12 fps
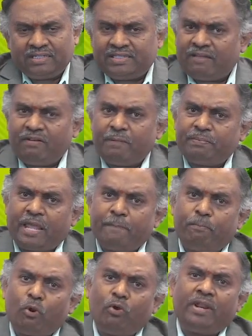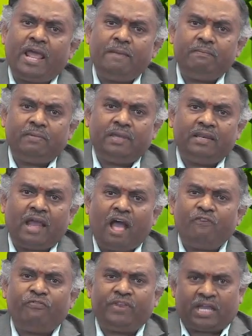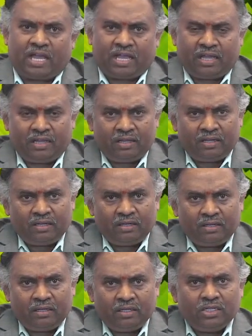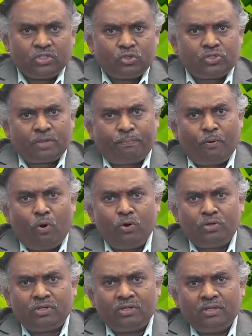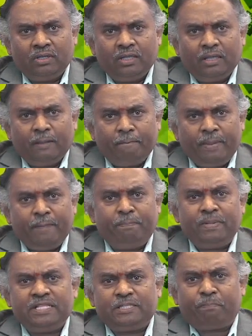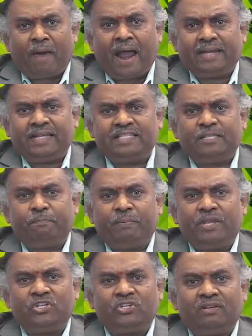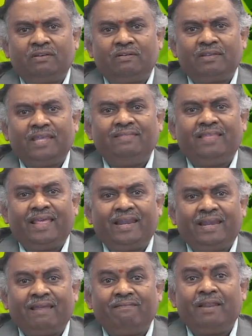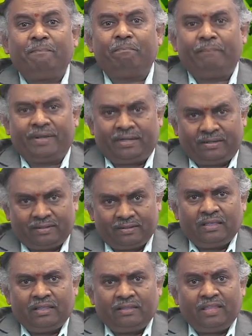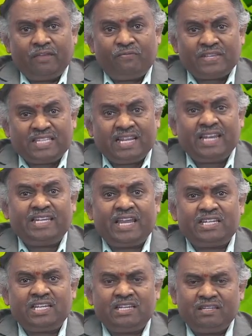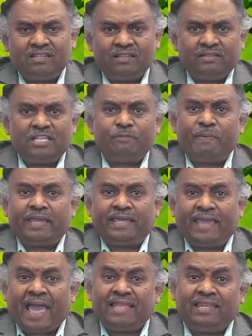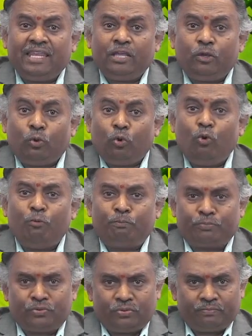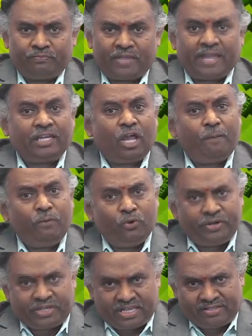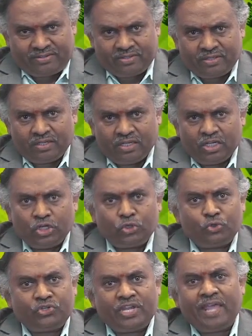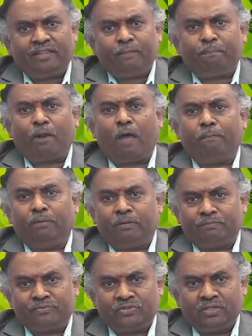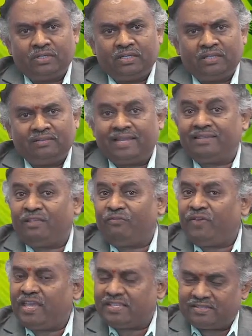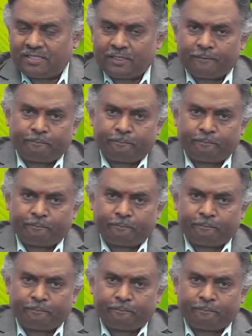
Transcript: developed a program in Africa to support people's participation in their development. They facilitated this by gathering groups and communities to share the problems that they face.